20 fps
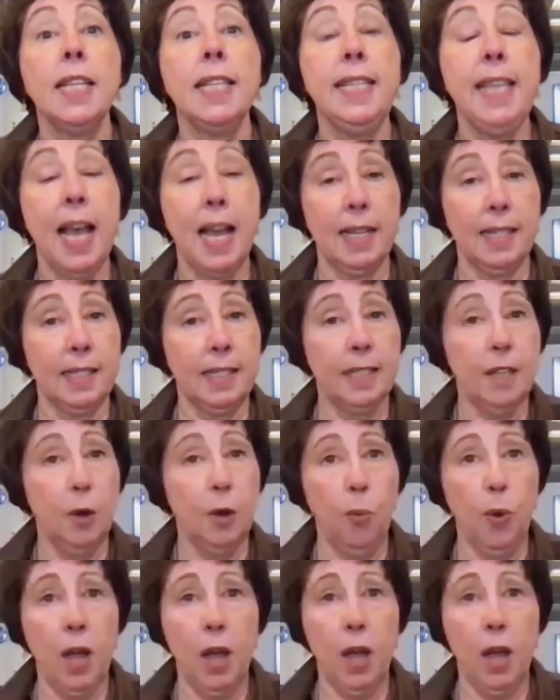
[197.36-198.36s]
Yes.
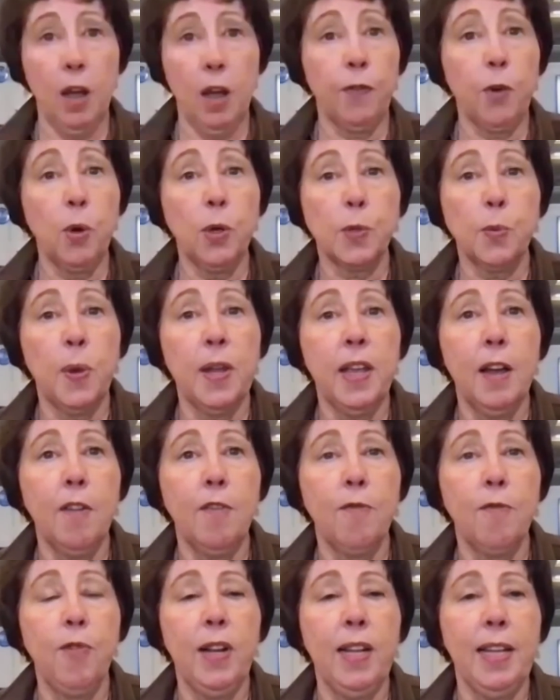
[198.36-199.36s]
So, of course, we
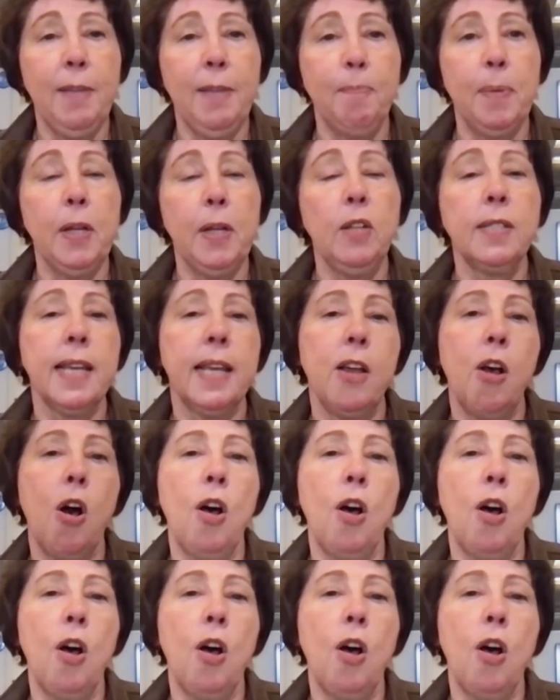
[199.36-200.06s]
are really building